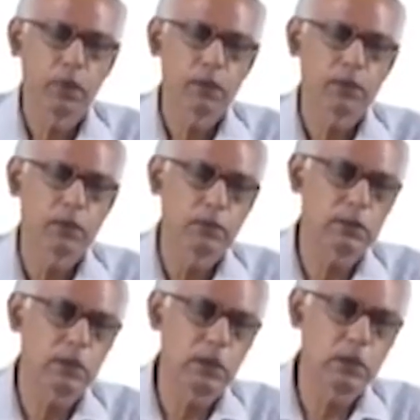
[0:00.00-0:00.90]

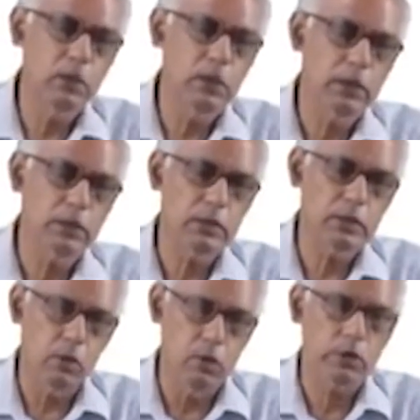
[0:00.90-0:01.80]
since C naught is
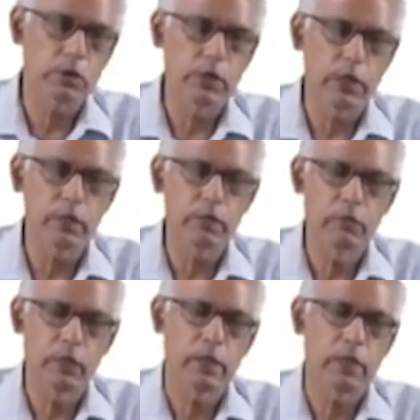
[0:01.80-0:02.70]
constant,
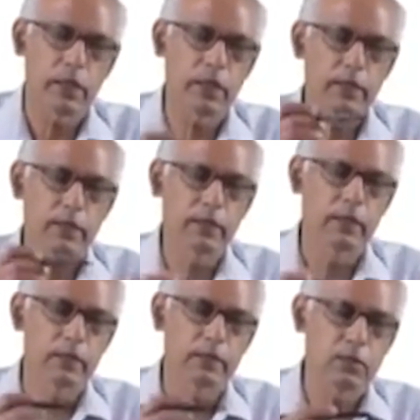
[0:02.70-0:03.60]
we are taking
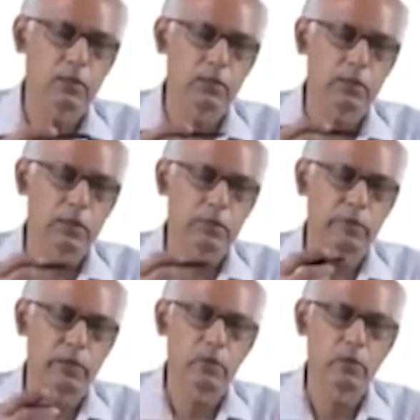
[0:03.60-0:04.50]
that's the constant
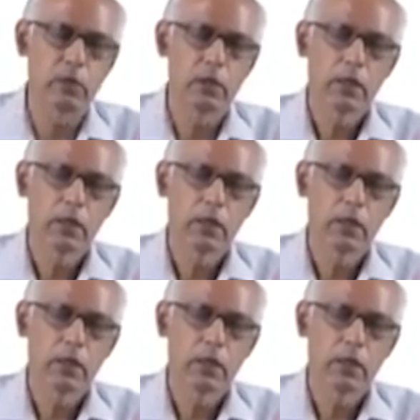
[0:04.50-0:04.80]
value,